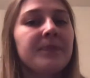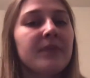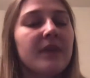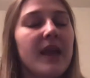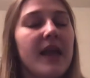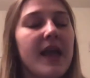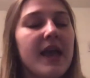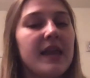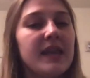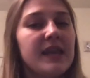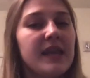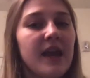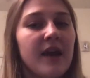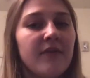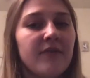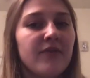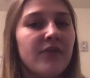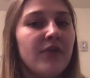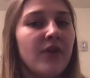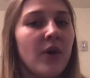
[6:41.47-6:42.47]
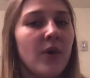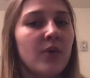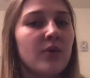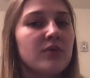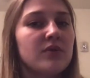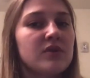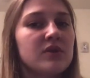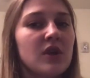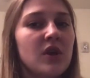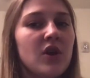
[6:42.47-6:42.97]
any of
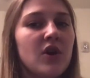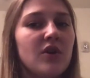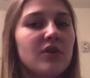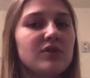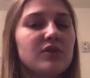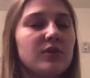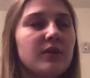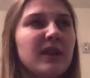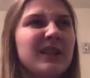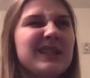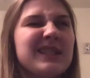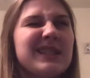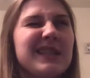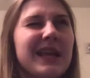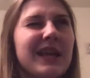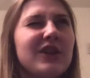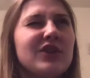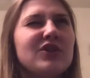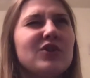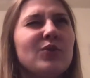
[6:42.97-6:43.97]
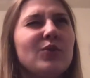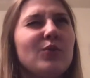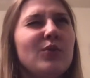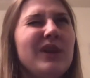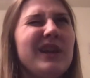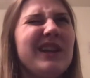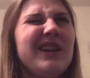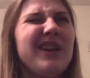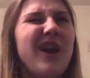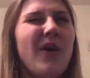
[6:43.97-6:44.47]
those. So let's think, do we
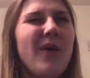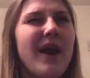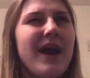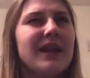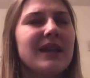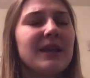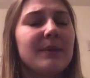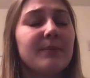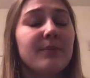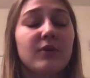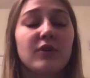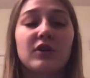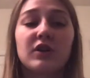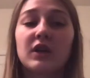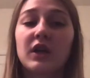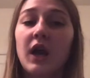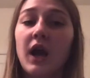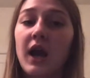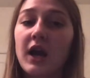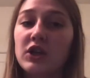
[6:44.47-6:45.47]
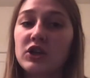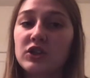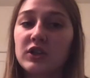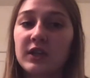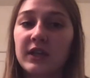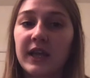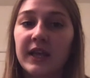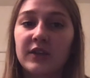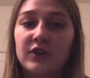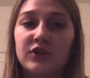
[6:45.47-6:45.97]
know any percussion
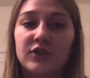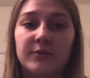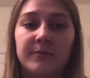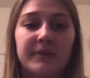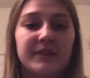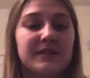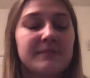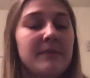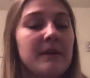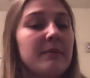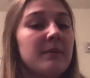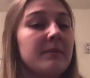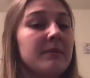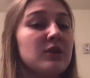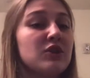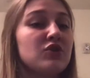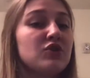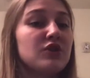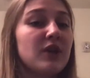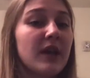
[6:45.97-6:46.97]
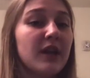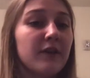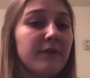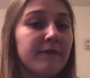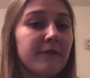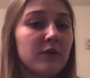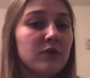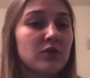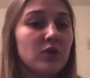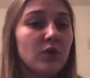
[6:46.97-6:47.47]
instruments? Maybe Miss
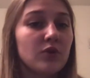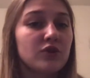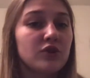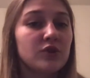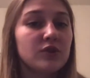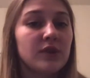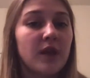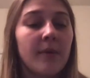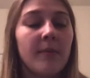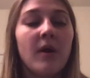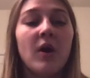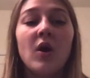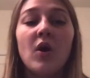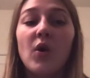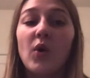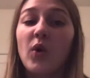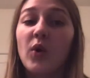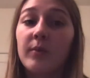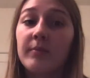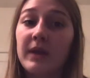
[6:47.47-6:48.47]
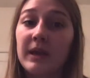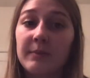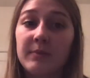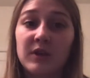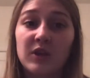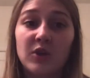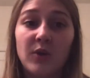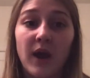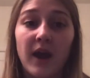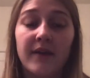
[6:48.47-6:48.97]
Jennifer told you some, or maybe
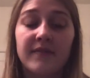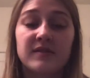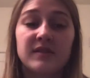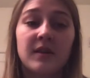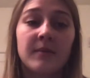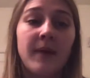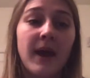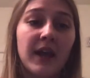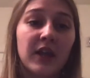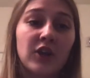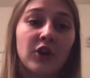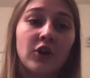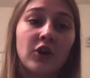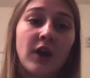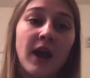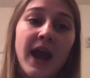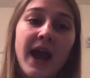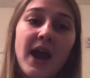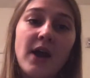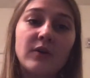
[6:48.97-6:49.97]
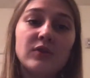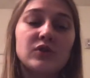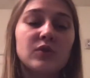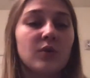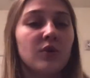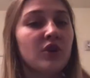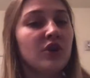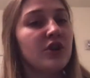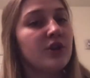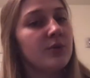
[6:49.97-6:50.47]
you have some at your house,
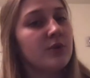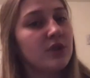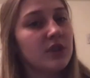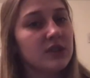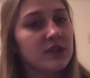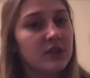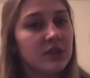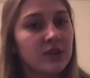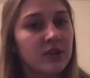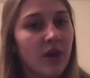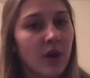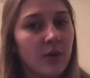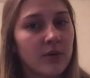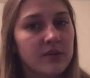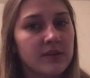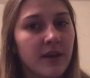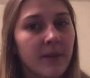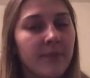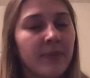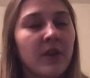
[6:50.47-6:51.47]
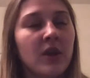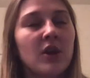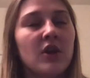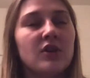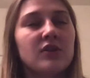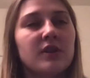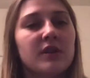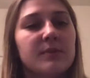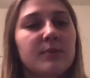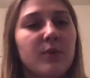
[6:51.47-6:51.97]
or you just know some.
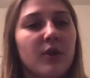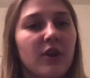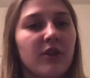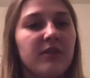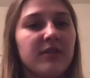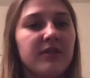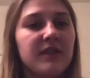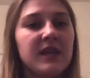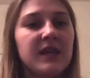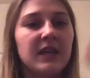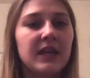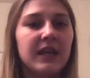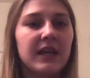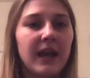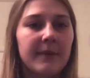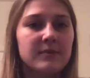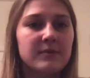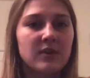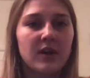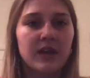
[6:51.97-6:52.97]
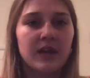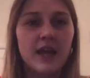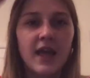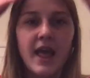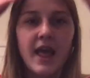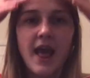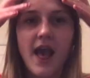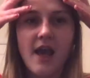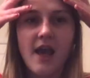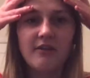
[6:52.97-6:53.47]
So let's put our thinking caps on
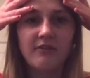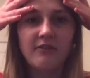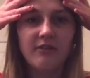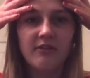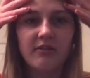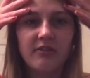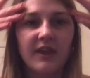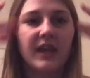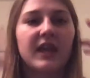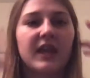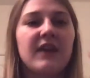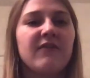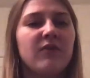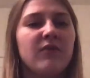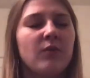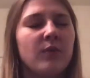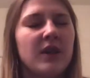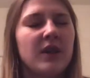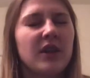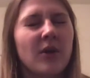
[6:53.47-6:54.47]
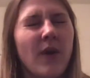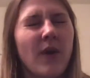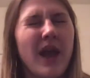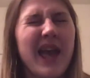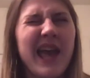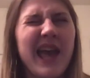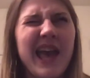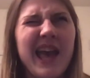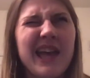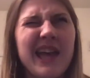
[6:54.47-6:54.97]
and think if we know
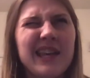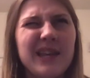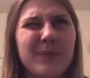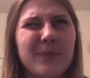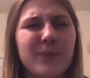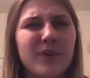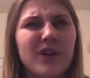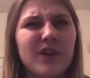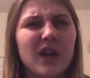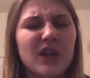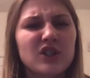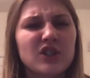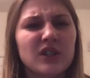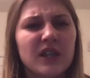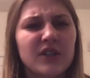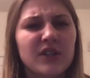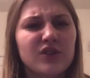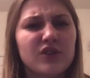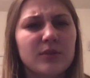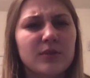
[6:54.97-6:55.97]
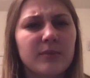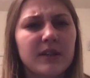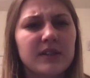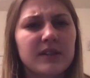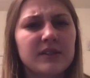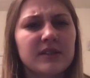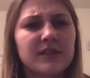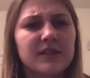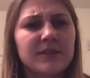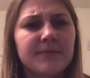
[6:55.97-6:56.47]
any percussion instruments.